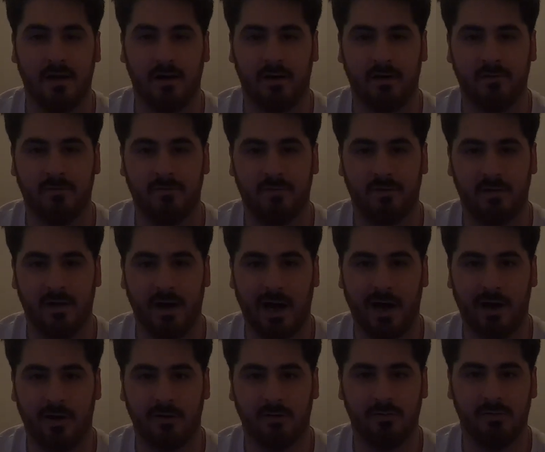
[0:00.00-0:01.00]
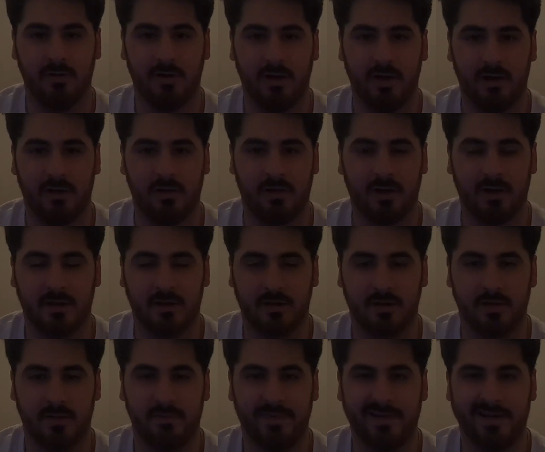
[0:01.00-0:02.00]
of how things
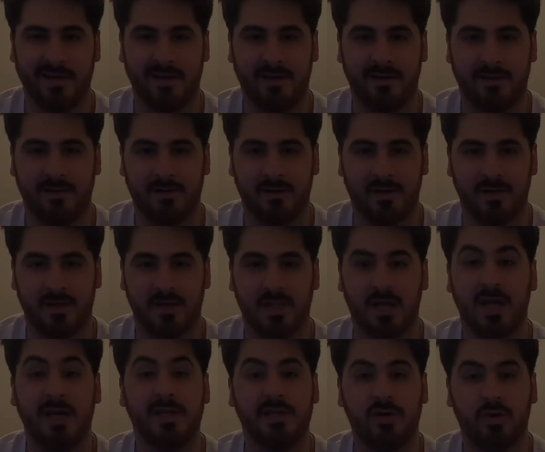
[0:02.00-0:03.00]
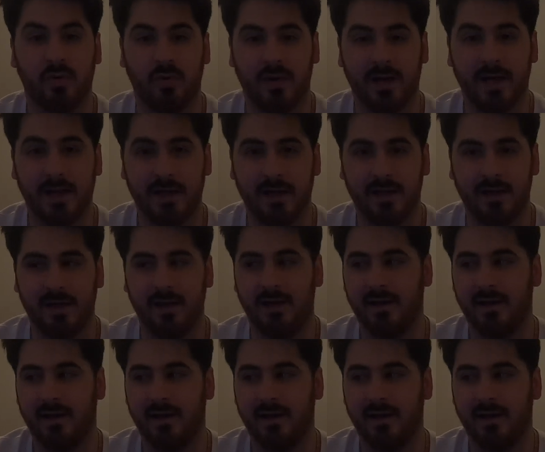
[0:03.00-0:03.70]
could be continuing